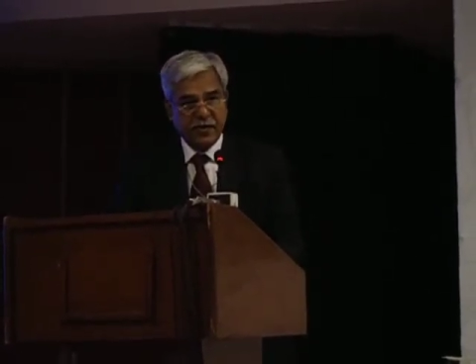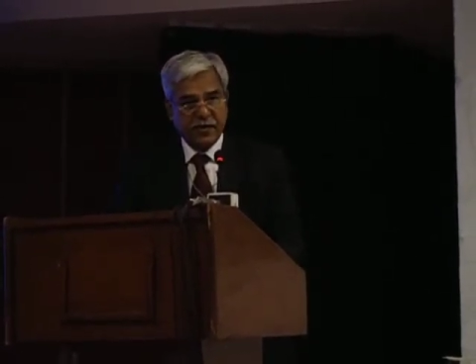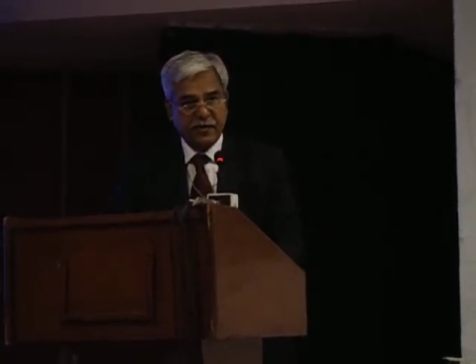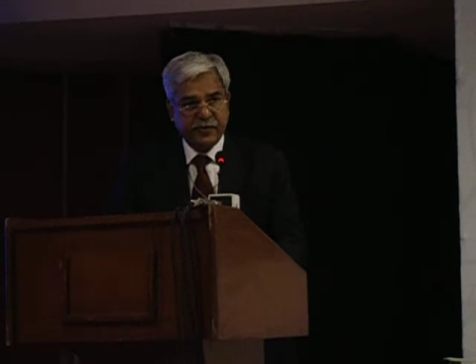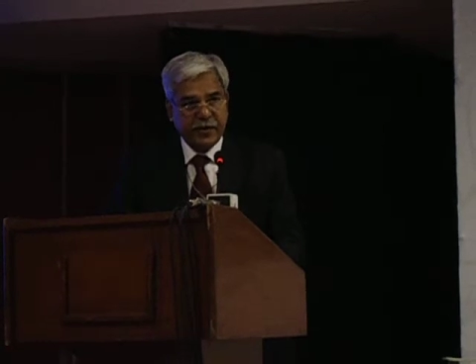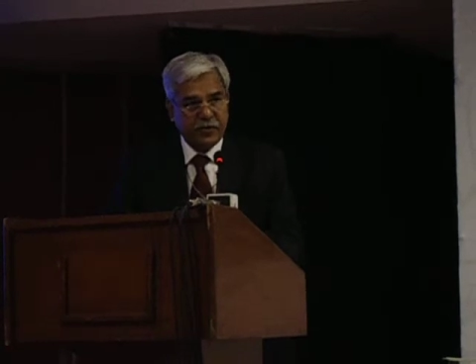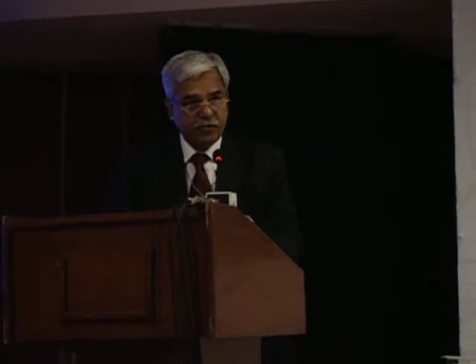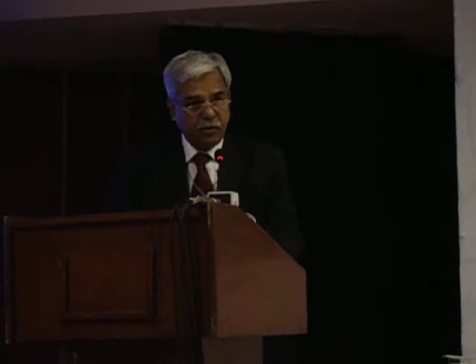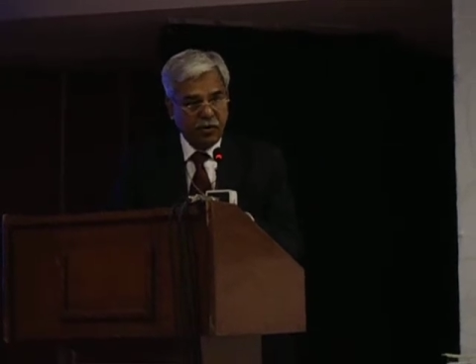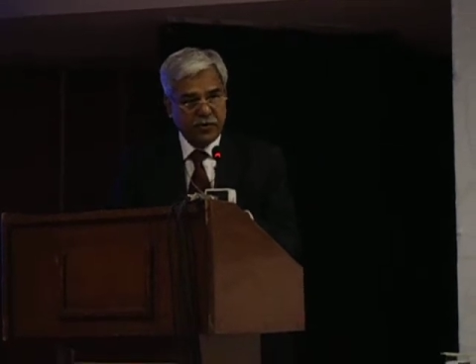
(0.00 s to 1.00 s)
and it tried to
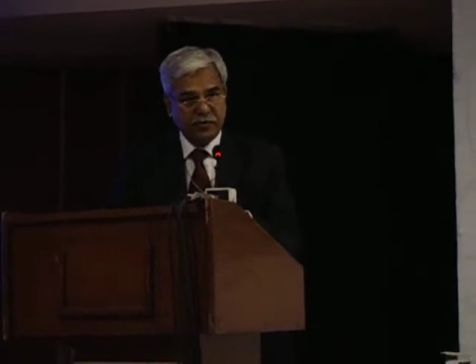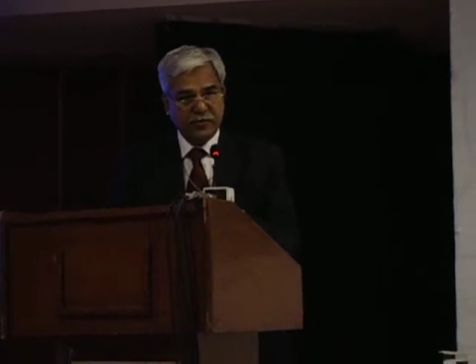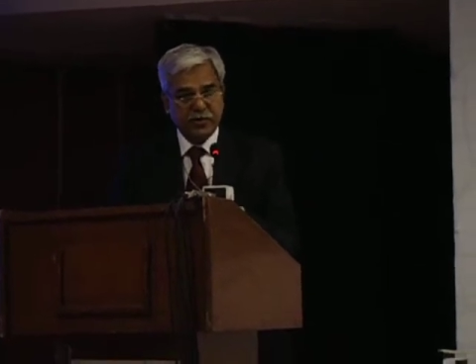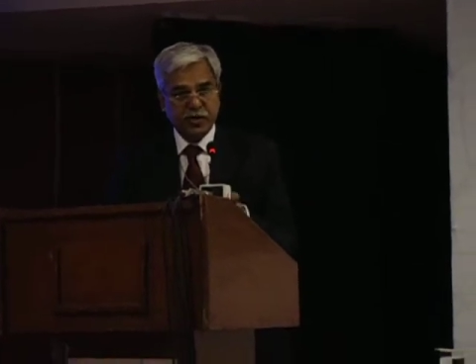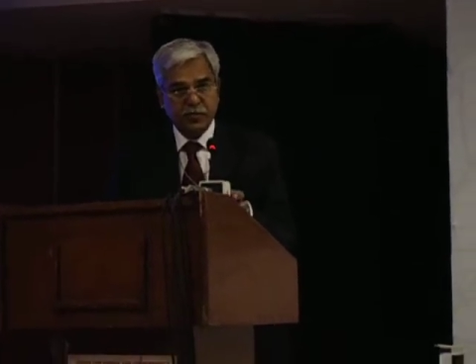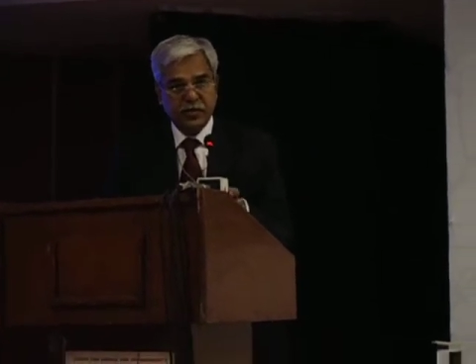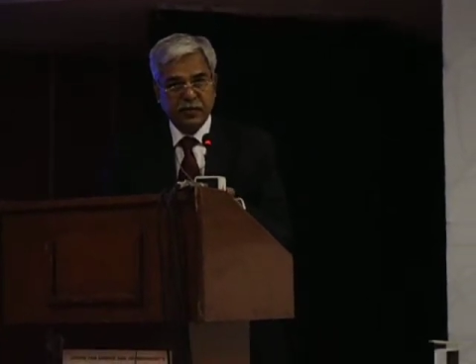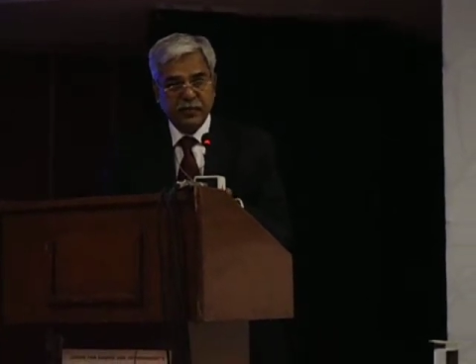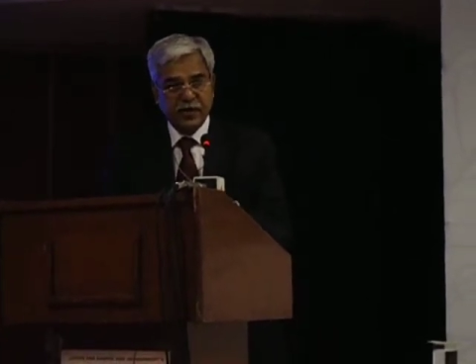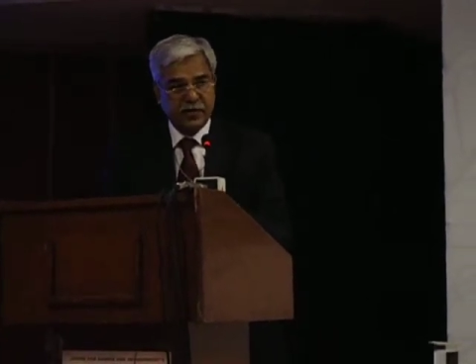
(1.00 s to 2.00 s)
alter the regime in a
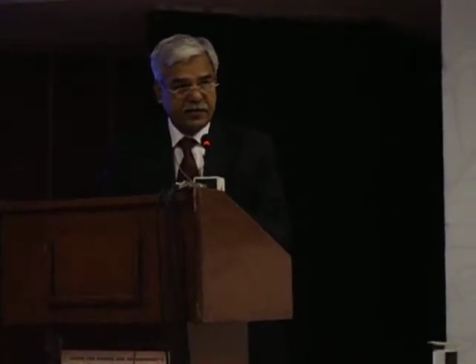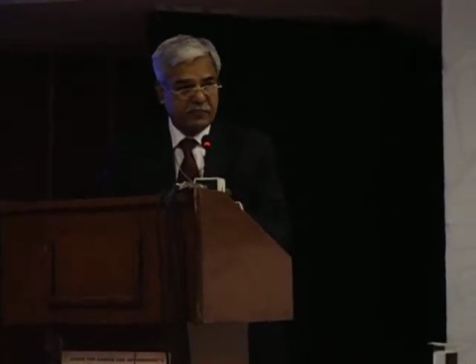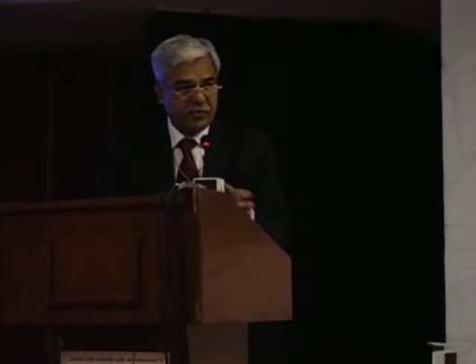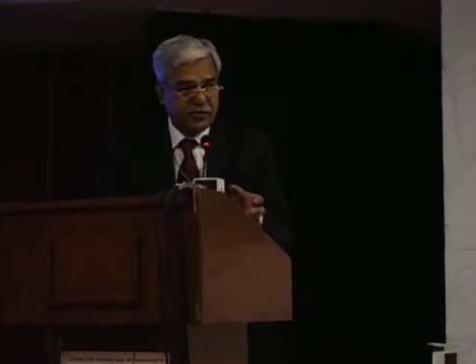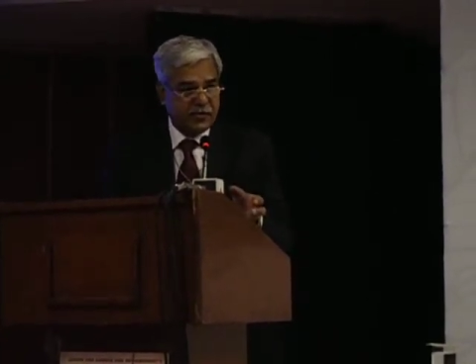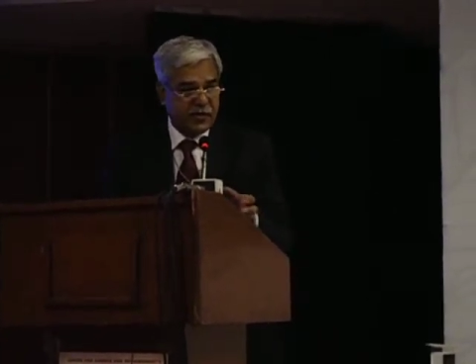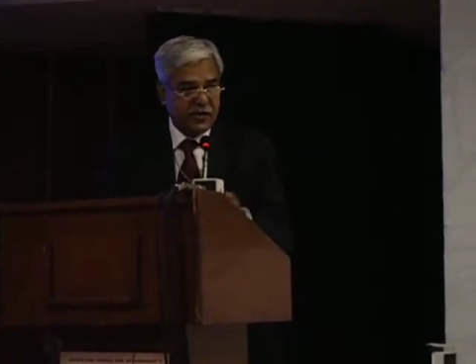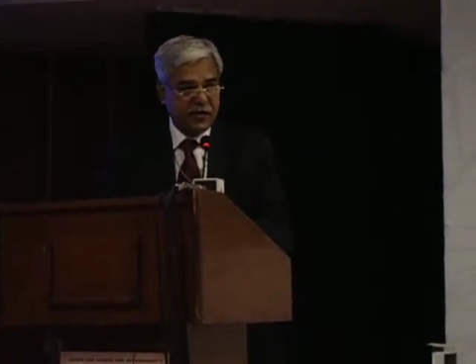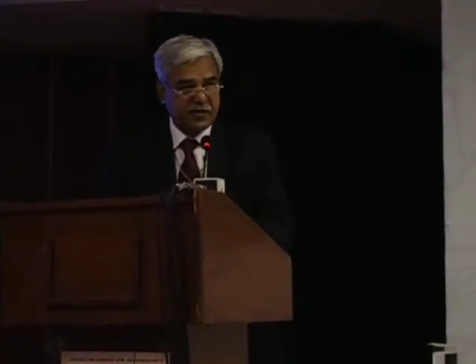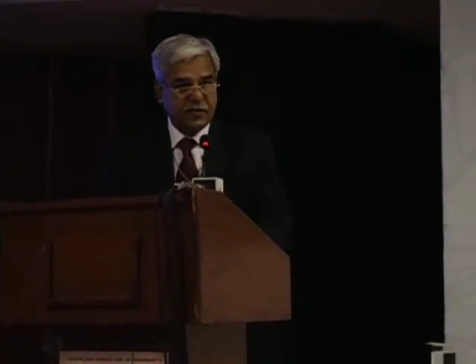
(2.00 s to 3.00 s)
manner that was
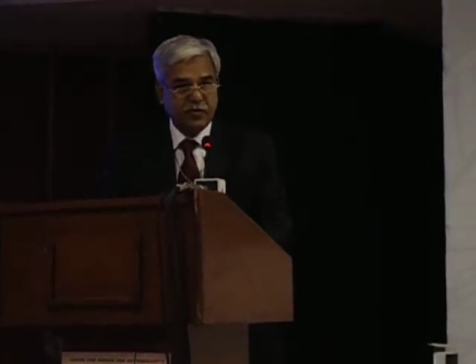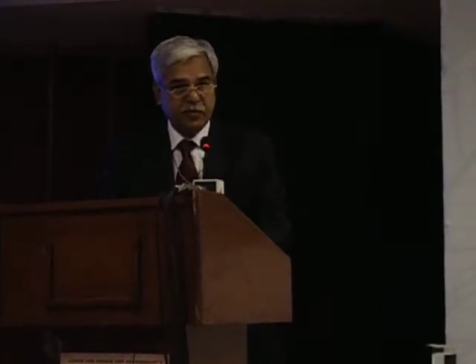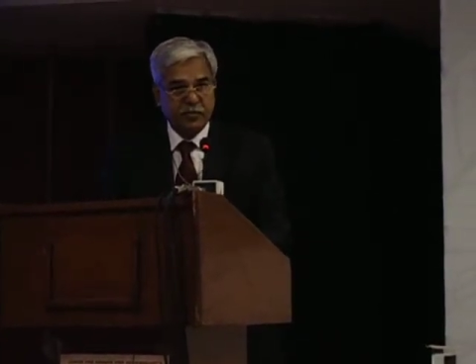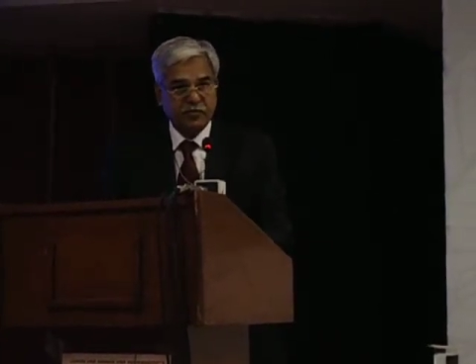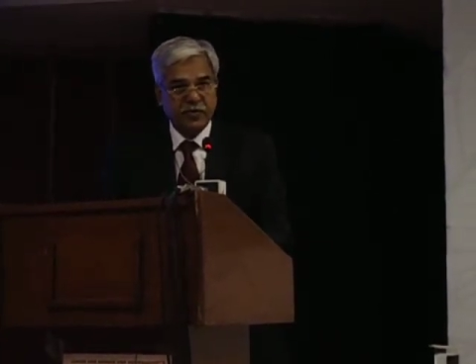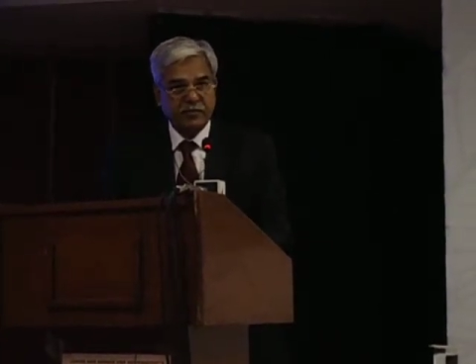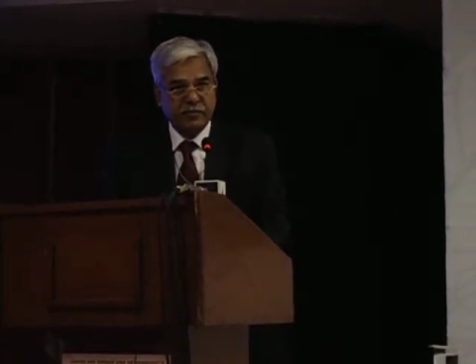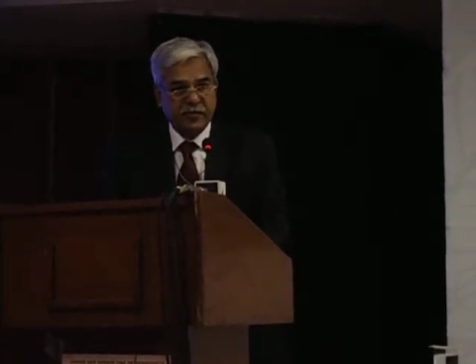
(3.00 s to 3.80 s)
unacceptable to everyone.